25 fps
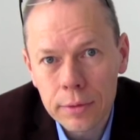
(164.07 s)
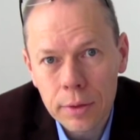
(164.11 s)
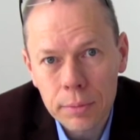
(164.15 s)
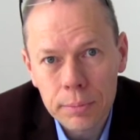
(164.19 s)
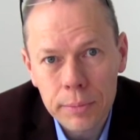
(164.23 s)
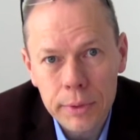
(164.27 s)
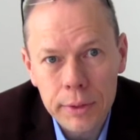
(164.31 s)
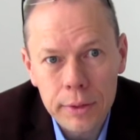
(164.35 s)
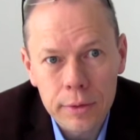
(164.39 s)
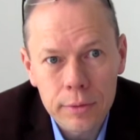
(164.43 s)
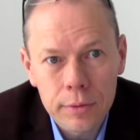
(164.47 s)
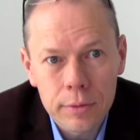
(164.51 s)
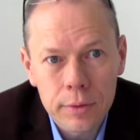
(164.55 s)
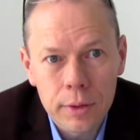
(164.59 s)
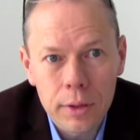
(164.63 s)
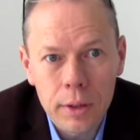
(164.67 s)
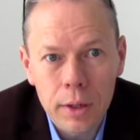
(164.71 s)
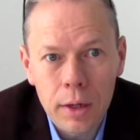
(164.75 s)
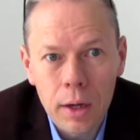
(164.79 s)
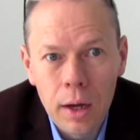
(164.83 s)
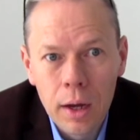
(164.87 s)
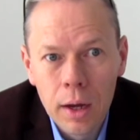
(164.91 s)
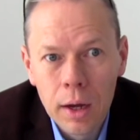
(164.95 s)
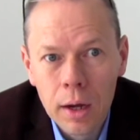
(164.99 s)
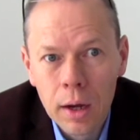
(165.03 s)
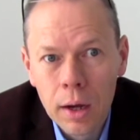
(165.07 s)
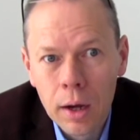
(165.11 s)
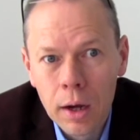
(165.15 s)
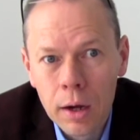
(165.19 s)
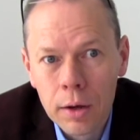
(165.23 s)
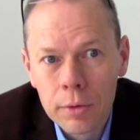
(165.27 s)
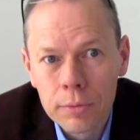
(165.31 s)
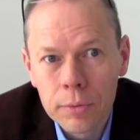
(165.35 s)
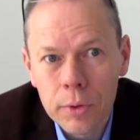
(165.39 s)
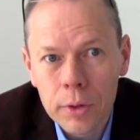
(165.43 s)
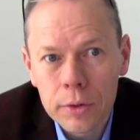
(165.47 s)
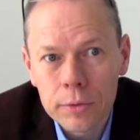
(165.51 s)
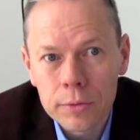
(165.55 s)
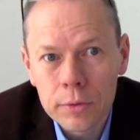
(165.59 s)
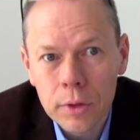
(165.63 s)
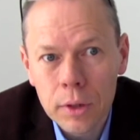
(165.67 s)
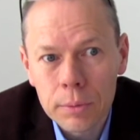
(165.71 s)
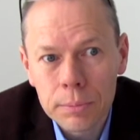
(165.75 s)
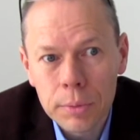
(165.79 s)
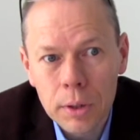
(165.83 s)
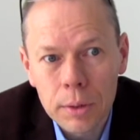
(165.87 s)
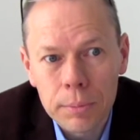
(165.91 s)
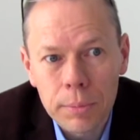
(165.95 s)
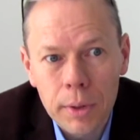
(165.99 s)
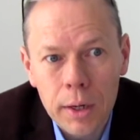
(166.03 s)
That means, for
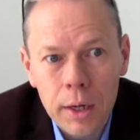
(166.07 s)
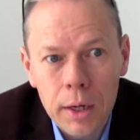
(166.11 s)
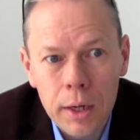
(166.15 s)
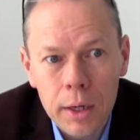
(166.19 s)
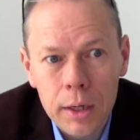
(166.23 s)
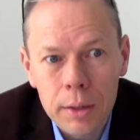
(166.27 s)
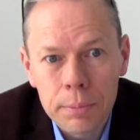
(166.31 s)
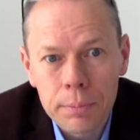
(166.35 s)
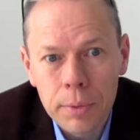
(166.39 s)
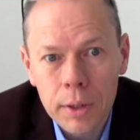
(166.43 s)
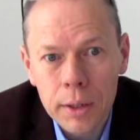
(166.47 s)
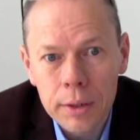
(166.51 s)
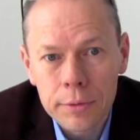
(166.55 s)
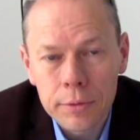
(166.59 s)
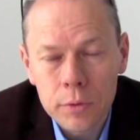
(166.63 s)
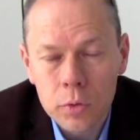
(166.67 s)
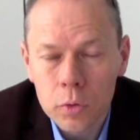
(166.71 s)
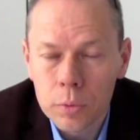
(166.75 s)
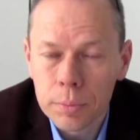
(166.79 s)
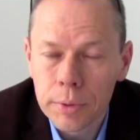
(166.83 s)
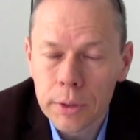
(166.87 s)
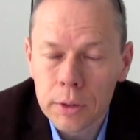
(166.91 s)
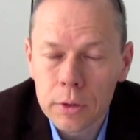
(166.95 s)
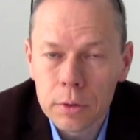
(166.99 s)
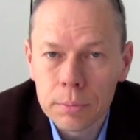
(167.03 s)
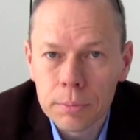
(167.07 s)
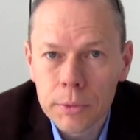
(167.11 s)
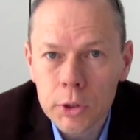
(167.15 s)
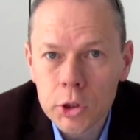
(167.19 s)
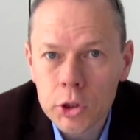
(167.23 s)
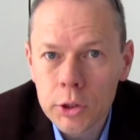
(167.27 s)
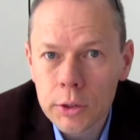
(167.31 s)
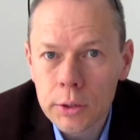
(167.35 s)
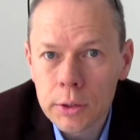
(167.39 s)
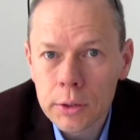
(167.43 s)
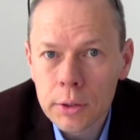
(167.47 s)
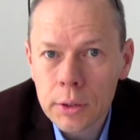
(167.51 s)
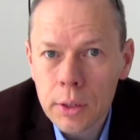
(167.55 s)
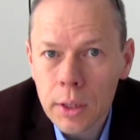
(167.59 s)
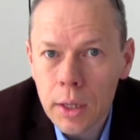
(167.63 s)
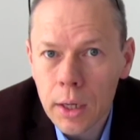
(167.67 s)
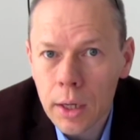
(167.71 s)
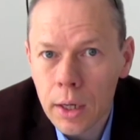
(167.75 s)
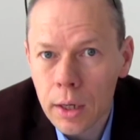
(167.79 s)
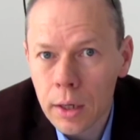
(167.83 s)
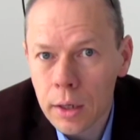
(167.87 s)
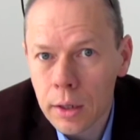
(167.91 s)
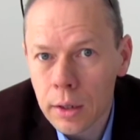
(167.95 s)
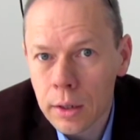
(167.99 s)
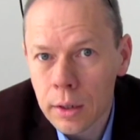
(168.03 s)
example, by the European Commission,
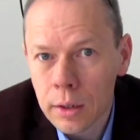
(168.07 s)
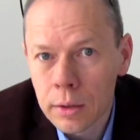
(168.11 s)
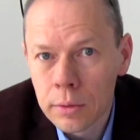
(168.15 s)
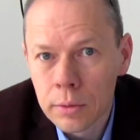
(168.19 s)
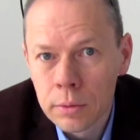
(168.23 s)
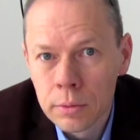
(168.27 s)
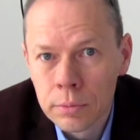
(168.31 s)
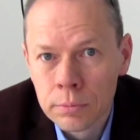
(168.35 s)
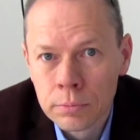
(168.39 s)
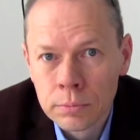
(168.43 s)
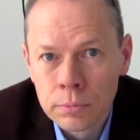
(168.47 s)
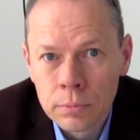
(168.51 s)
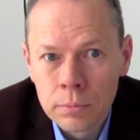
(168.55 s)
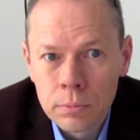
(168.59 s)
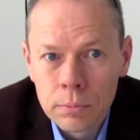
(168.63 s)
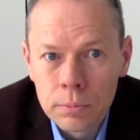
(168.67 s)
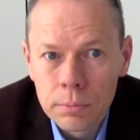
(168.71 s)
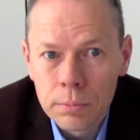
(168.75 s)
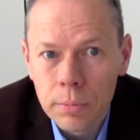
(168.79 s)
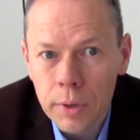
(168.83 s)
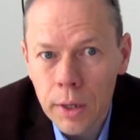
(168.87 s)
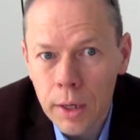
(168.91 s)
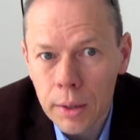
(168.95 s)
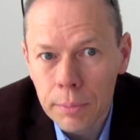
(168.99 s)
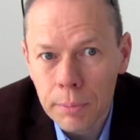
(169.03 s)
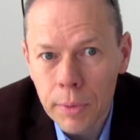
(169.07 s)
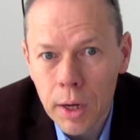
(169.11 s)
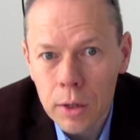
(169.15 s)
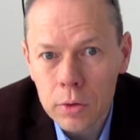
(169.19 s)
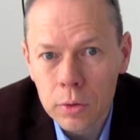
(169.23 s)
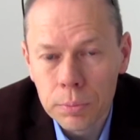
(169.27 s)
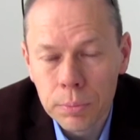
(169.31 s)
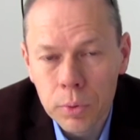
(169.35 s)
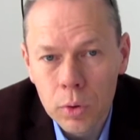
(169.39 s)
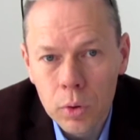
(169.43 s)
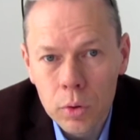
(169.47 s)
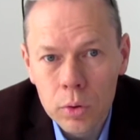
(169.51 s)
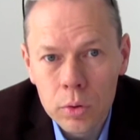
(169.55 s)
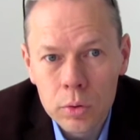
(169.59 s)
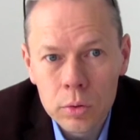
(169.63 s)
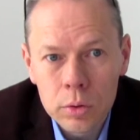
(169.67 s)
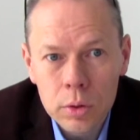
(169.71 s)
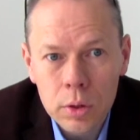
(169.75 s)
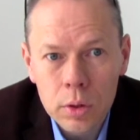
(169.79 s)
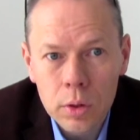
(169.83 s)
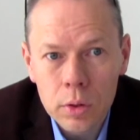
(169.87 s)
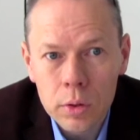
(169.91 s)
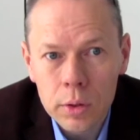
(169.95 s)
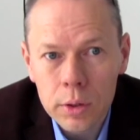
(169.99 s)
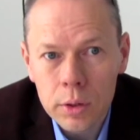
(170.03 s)
by Marco Polo
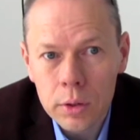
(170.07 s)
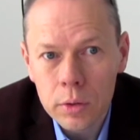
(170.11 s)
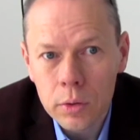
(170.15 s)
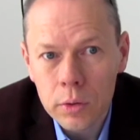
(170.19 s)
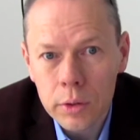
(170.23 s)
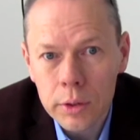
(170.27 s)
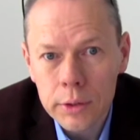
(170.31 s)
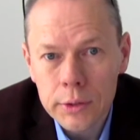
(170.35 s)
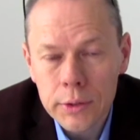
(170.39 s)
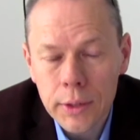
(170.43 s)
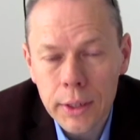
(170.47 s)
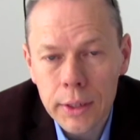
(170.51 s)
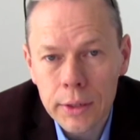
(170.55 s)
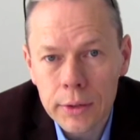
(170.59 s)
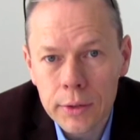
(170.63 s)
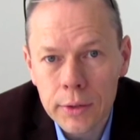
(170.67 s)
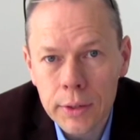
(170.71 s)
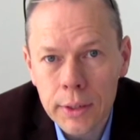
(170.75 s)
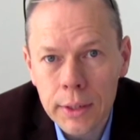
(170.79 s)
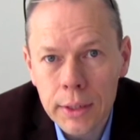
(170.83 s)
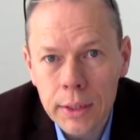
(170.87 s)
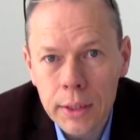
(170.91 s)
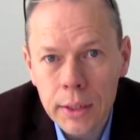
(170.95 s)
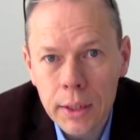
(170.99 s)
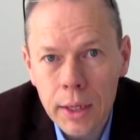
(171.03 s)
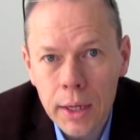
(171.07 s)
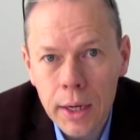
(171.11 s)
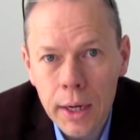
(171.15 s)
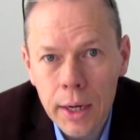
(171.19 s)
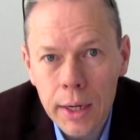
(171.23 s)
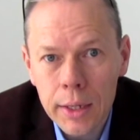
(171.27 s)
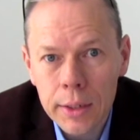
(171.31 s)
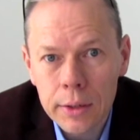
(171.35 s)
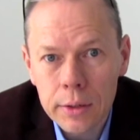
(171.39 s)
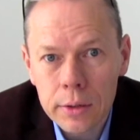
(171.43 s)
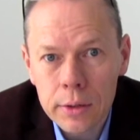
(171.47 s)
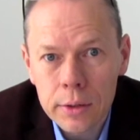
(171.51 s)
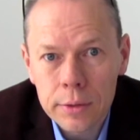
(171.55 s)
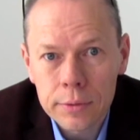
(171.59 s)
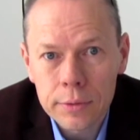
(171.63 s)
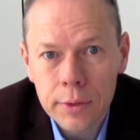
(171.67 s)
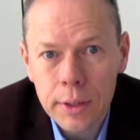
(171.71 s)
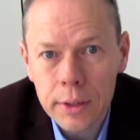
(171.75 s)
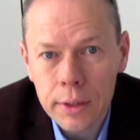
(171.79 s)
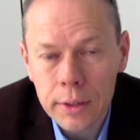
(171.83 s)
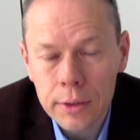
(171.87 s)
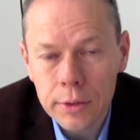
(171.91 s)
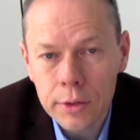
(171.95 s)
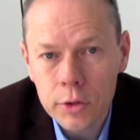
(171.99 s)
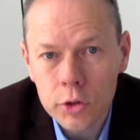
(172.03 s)
or TEN-T, and
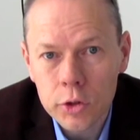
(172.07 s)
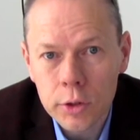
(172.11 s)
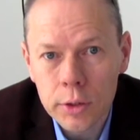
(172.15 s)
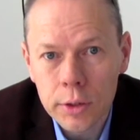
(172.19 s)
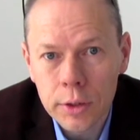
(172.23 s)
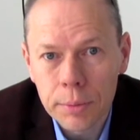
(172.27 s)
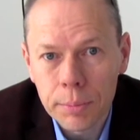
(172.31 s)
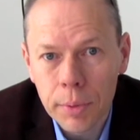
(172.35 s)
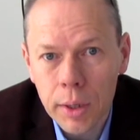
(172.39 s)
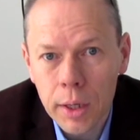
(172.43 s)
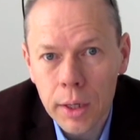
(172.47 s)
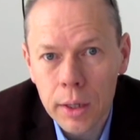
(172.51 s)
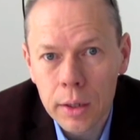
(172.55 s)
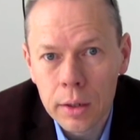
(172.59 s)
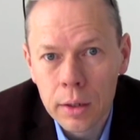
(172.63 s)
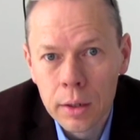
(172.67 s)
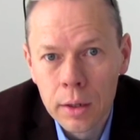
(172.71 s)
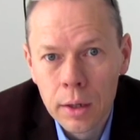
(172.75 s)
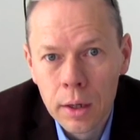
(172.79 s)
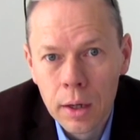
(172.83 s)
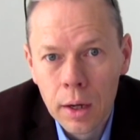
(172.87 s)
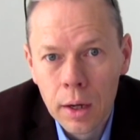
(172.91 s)
then additionally by